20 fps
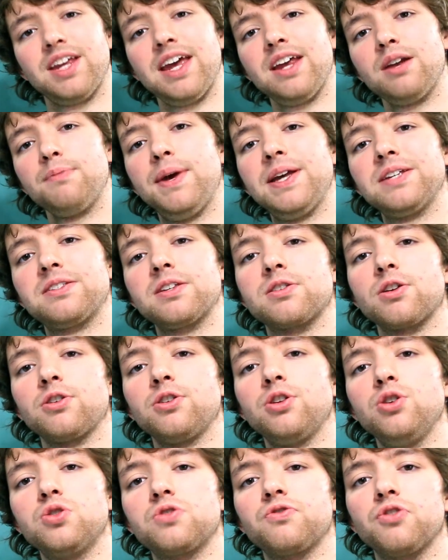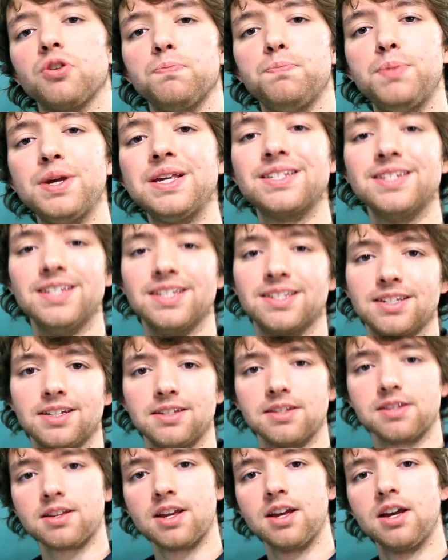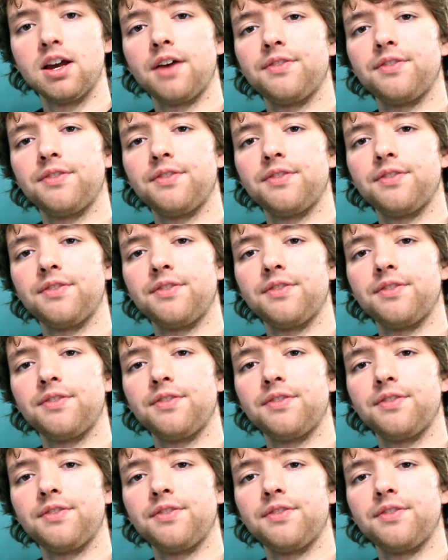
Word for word: databases are used for businesses.